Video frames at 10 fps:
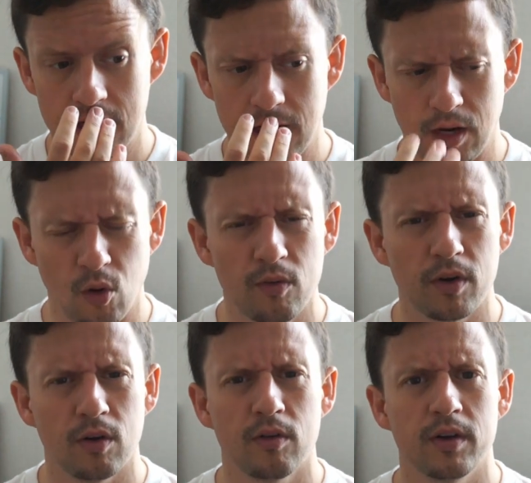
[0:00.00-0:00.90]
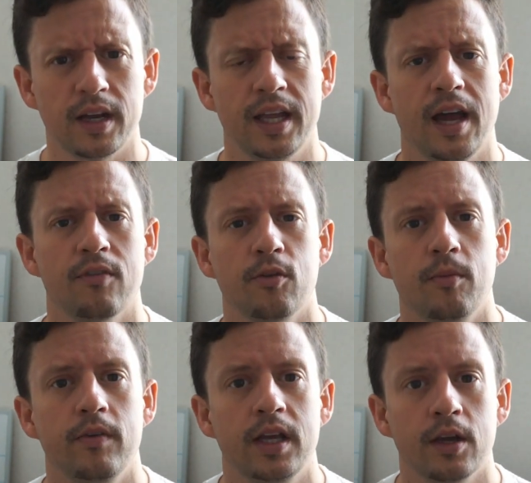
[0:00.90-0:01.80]
and over and over again after
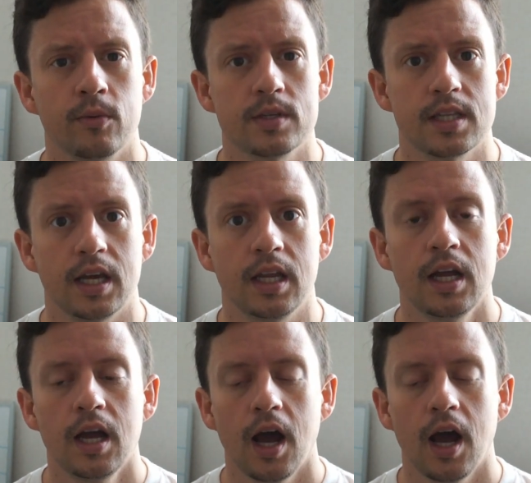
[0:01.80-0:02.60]
moving here was that